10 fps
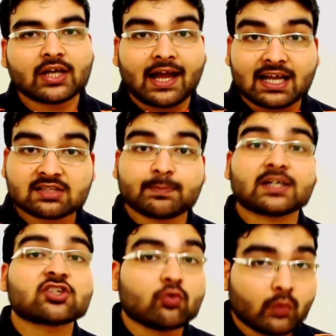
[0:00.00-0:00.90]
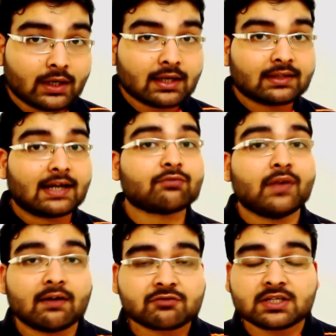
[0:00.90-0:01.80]
aspects work that we
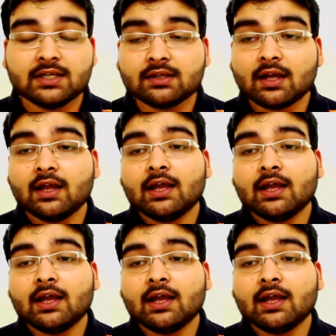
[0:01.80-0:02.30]
have seen.